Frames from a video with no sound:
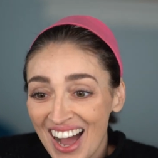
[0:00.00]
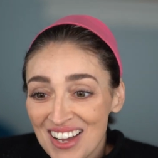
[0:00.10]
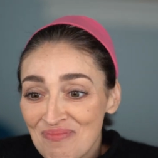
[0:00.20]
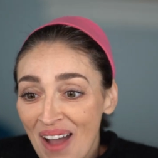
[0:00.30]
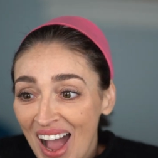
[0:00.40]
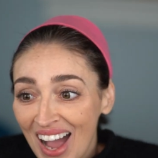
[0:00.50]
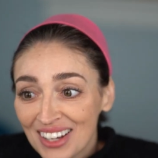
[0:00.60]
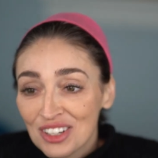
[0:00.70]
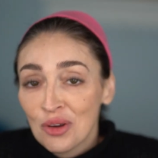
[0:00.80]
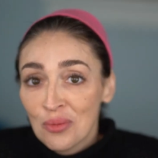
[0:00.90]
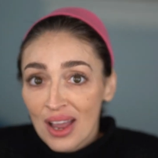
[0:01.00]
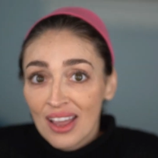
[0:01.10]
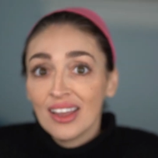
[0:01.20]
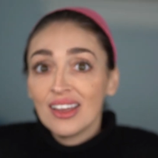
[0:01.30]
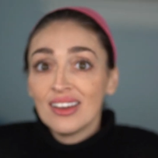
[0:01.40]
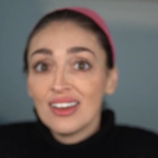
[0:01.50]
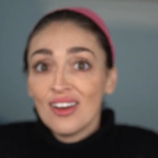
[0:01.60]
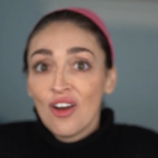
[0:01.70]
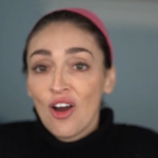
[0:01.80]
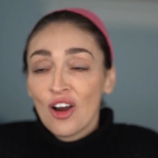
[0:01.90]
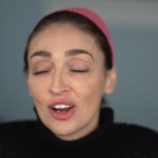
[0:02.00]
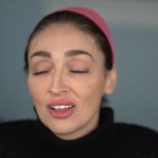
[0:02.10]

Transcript: I packed away our